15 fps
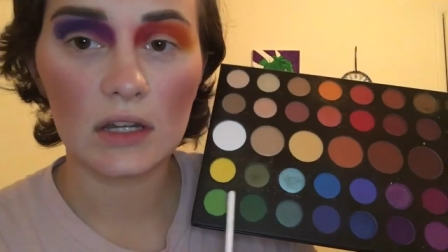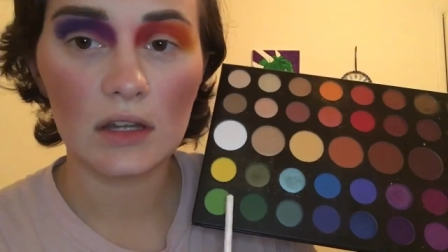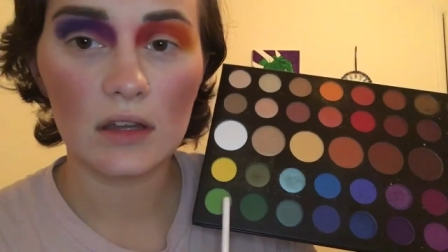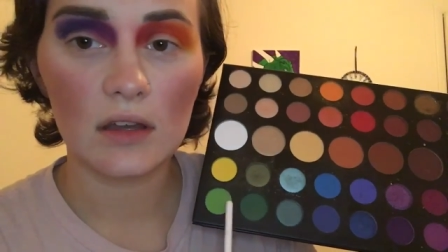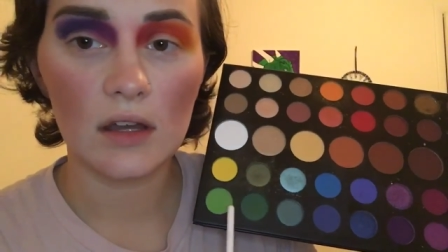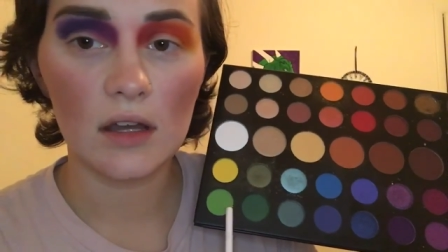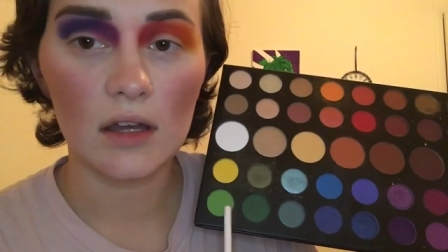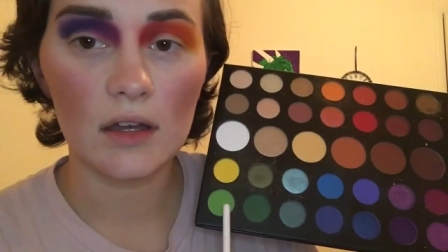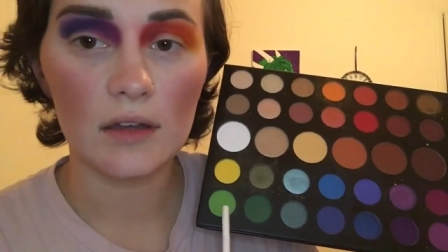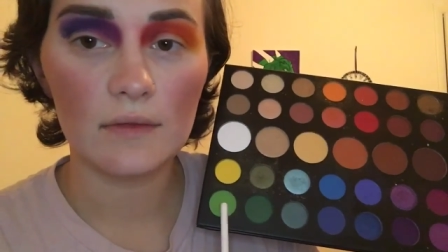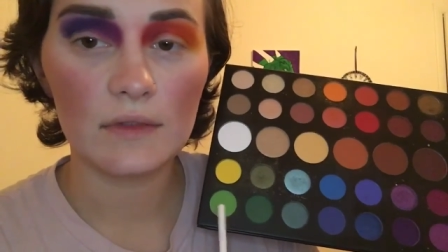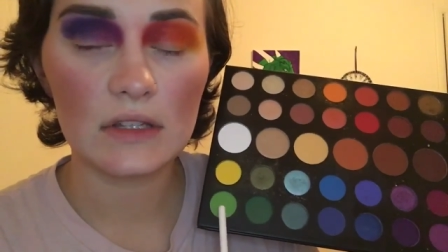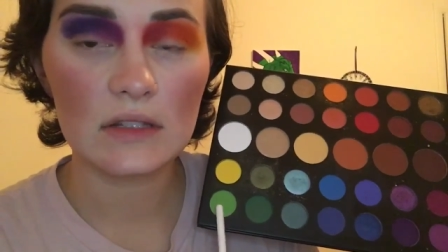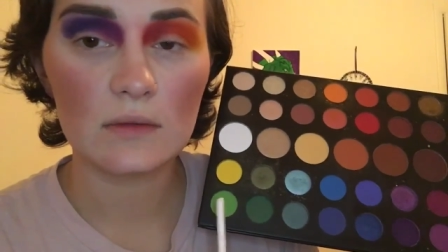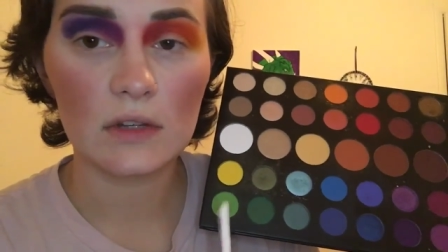
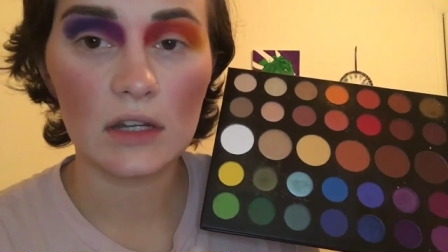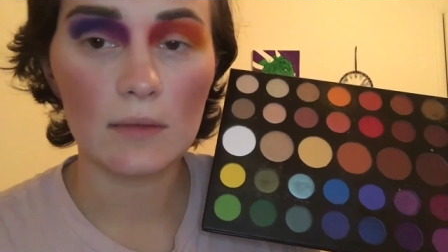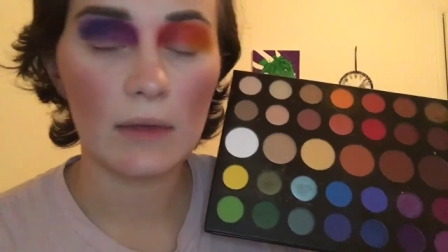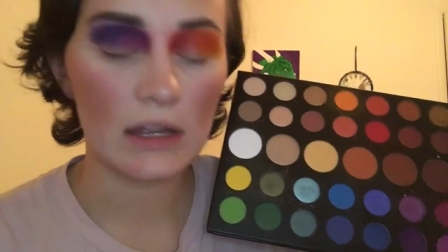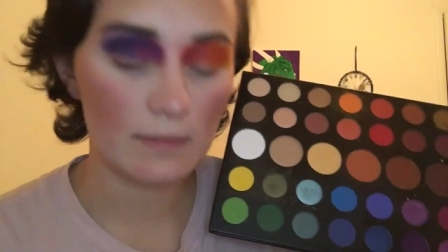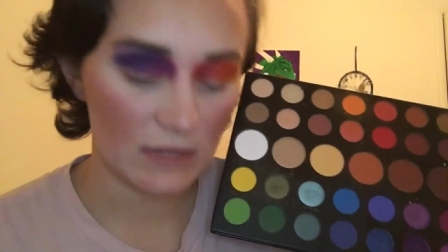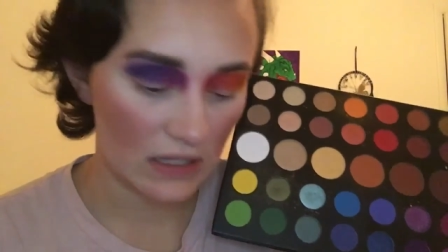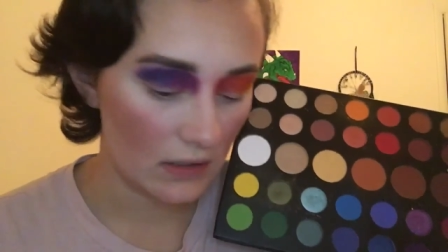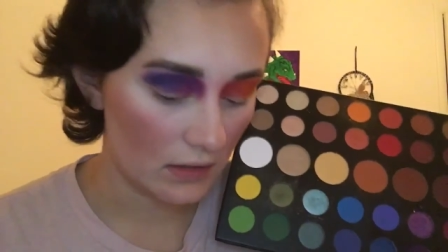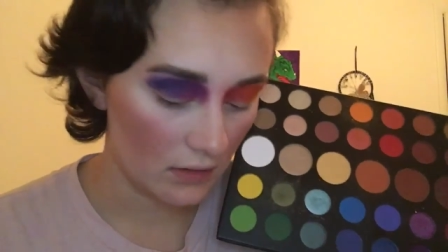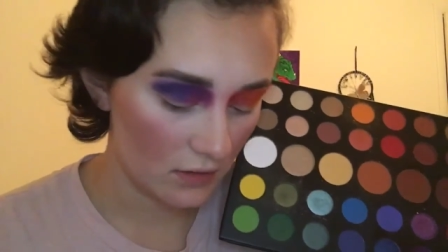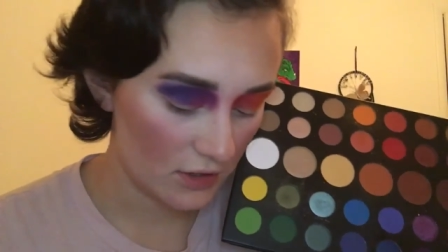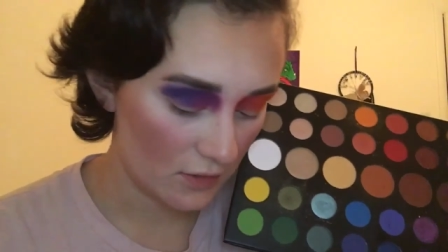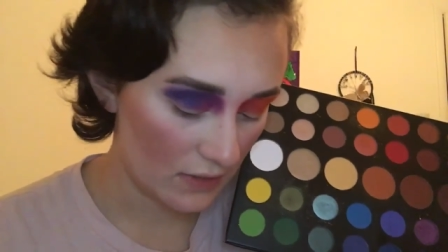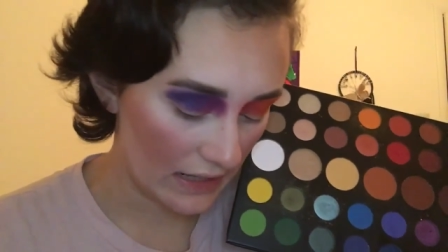it might be a little
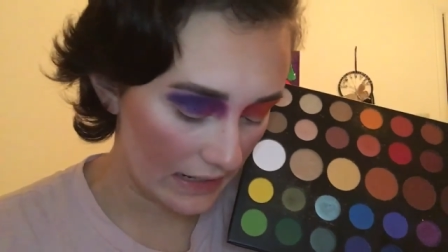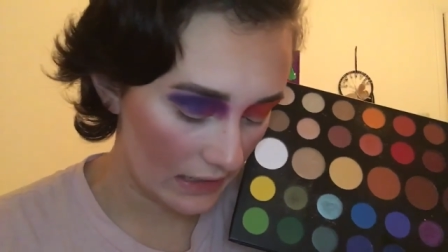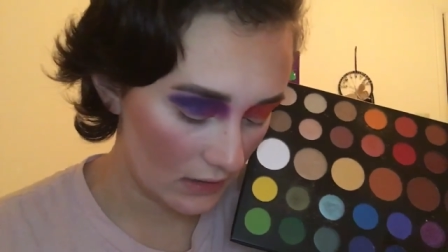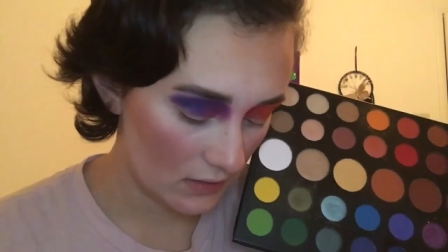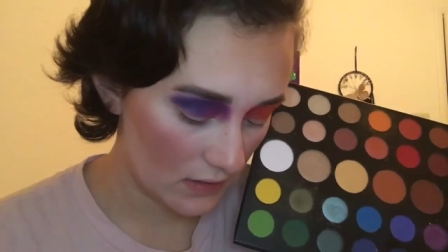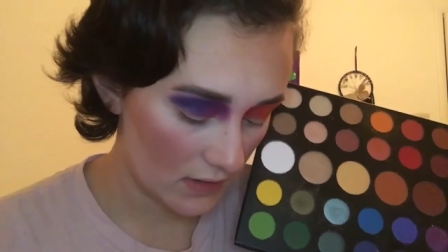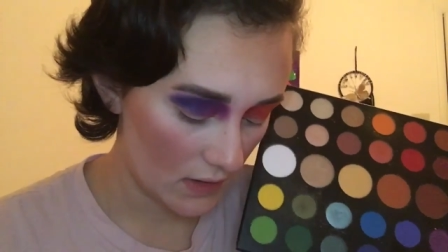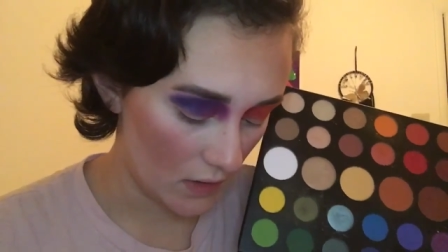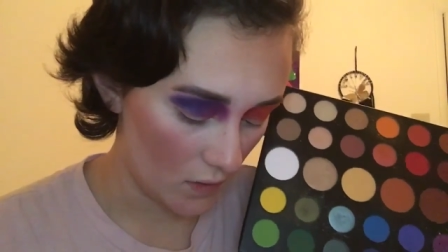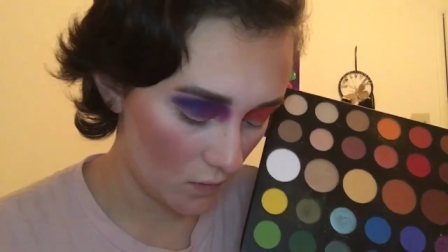too light. So